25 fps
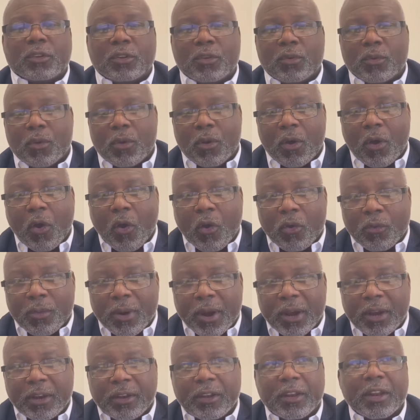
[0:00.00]
So
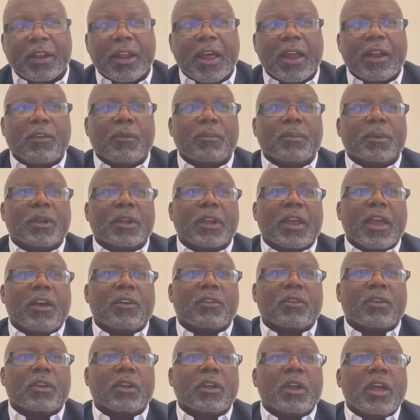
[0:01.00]
already did not open the
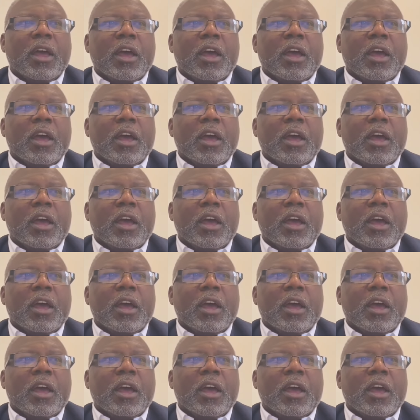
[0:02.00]
account.